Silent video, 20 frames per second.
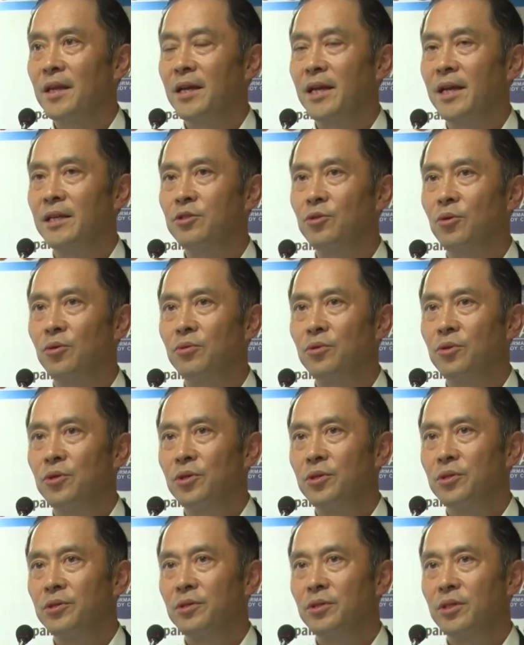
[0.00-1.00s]
And so
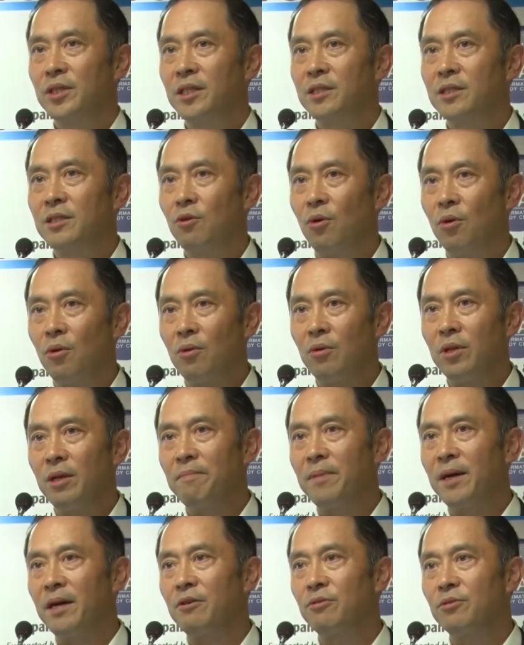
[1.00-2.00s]
it's all
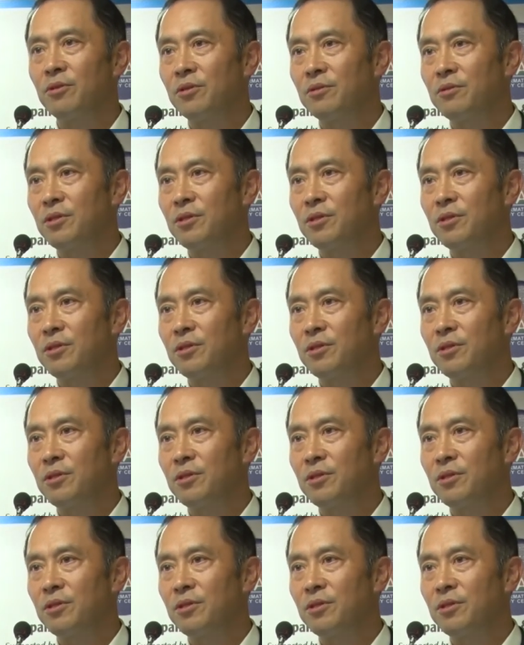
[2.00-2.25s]
about